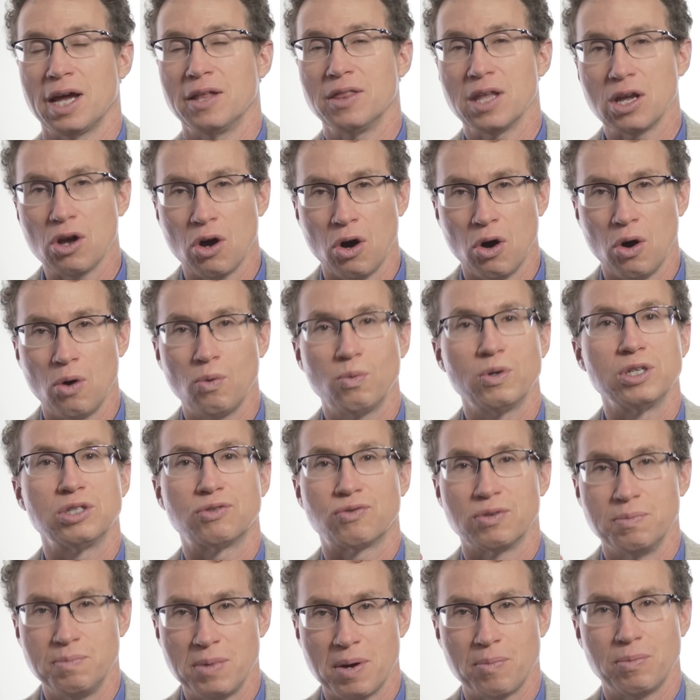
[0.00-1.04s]
and they always
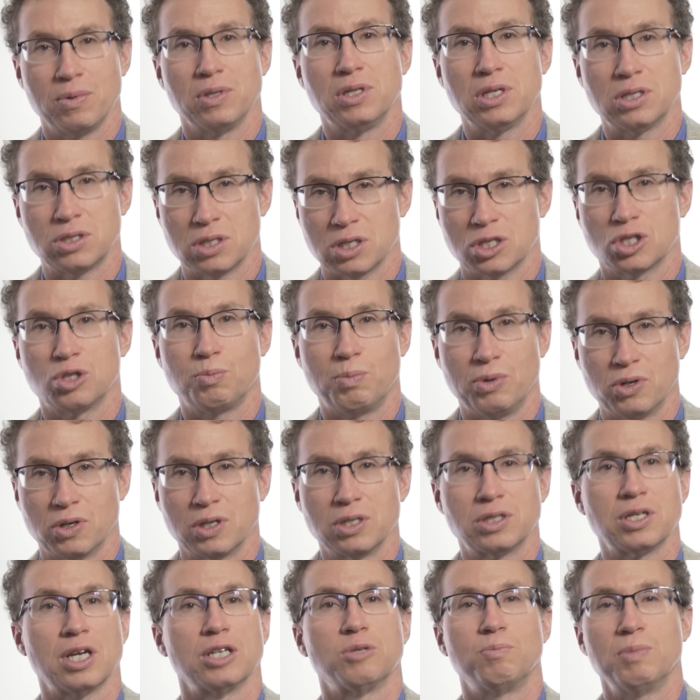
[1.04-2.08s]
remember this
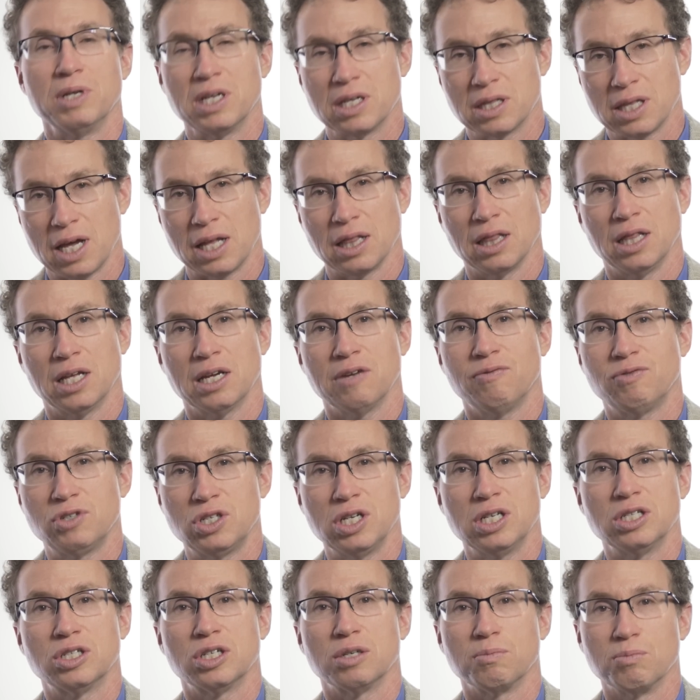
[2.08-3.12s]
experience as being that
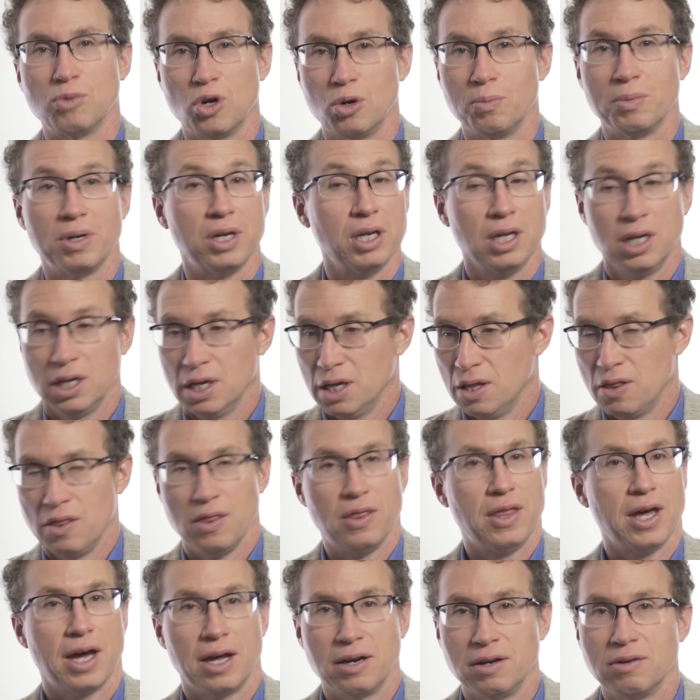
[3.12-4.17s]
life-changing moment
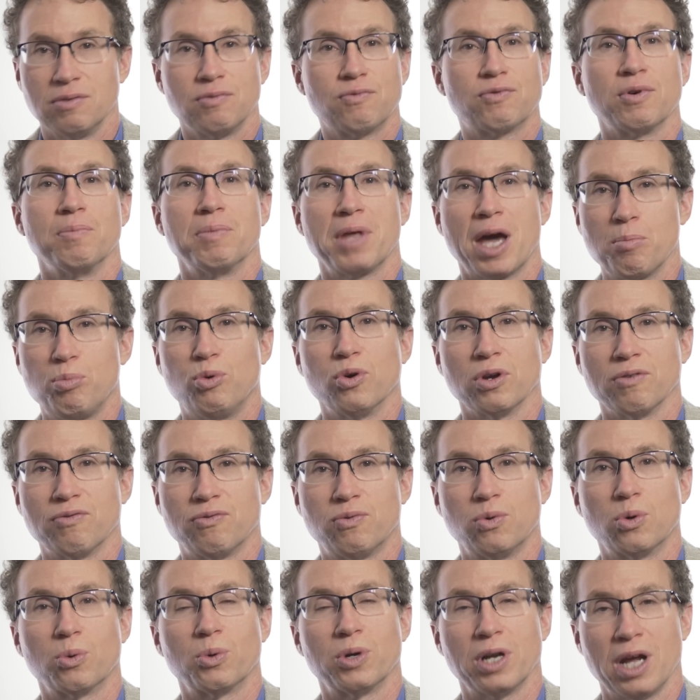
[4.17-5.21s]
that from that point
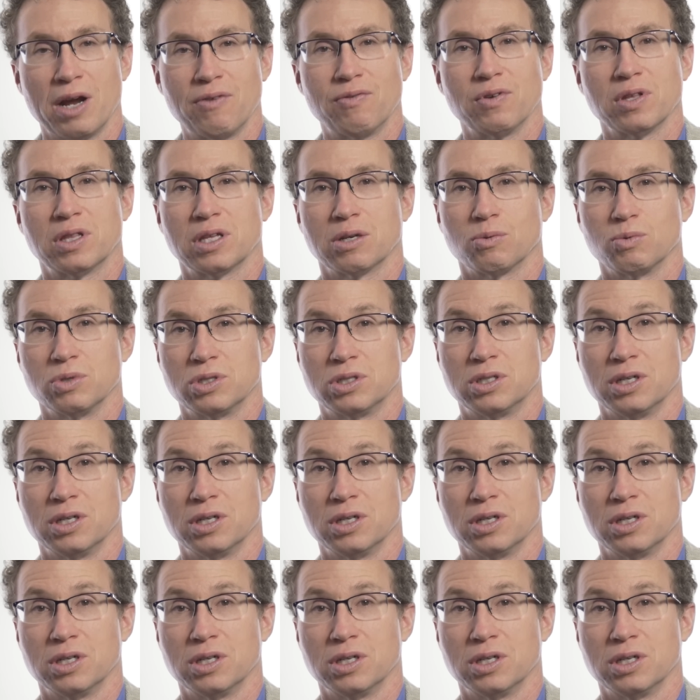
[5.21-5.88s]
forward, everything was